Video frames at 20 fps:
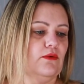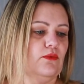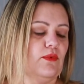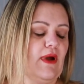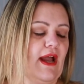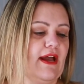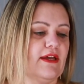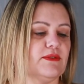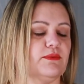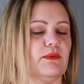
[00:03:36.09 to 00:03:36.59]

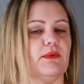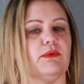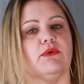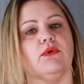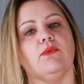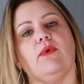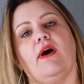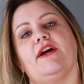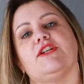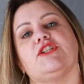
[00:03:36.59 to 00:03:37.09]
as we were
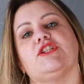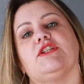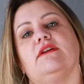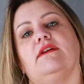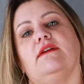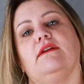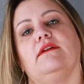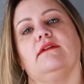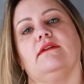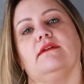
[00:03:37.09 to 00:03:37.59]

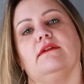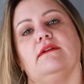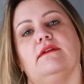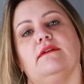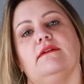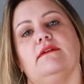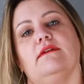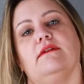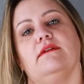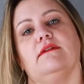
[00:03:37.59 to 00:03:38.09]
watching
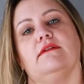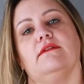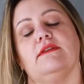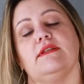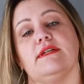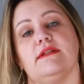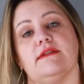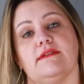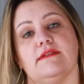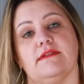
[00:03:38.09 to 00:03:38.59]

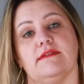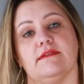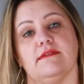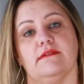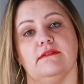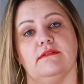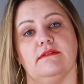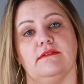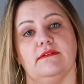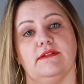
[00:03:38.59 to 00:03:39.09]
this
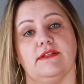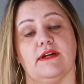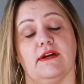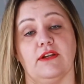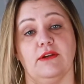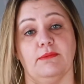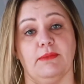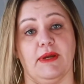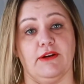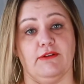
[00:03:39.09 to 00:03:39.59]

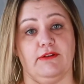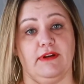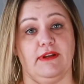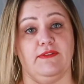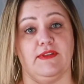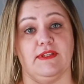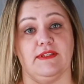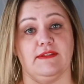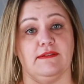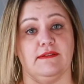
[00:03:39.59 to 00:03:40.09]
documentary of
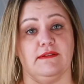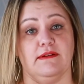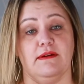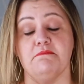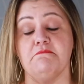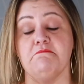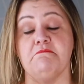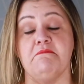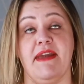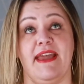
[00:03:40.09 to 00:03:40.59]
these
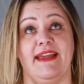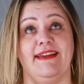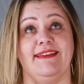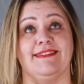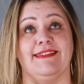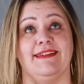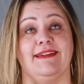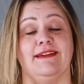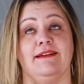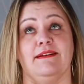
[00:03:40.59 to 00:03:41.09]

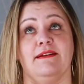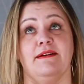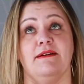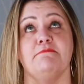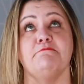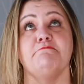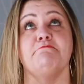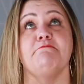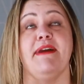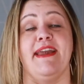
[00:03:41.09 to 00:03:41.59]

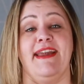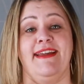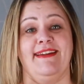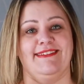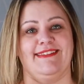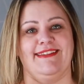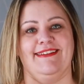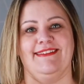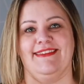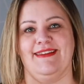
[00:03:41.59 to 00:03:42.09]

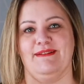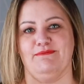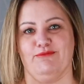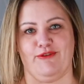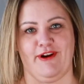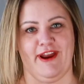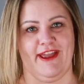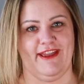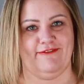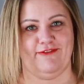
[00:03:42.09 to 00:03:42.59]
amazingly
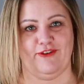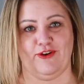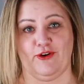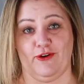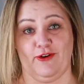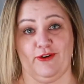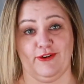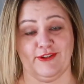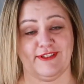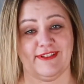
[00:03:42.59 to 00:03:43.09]
brave
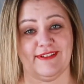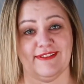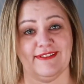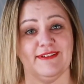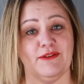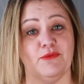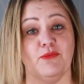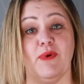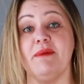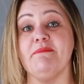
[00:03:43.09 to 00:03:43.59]
girls,
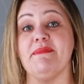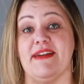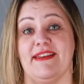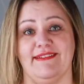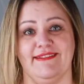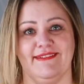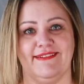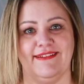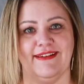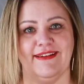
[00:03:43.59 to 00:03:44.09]

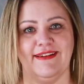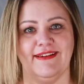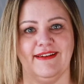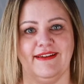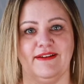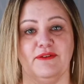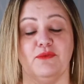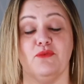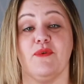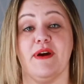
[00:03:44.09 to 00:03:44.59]
women
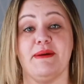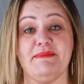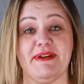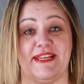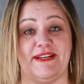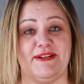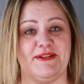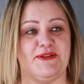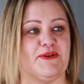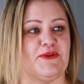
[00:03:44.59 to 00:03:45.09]

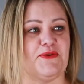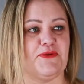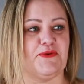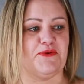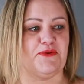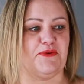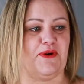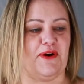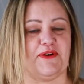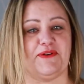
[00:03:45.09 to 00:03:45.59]

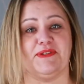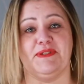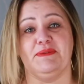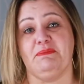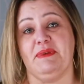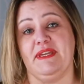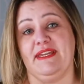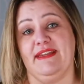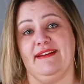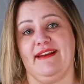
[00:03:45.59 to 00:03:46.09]
who are
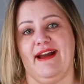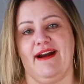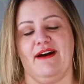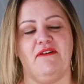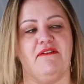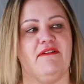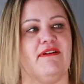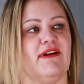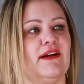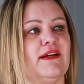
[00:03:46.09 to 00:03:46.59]
speaking out,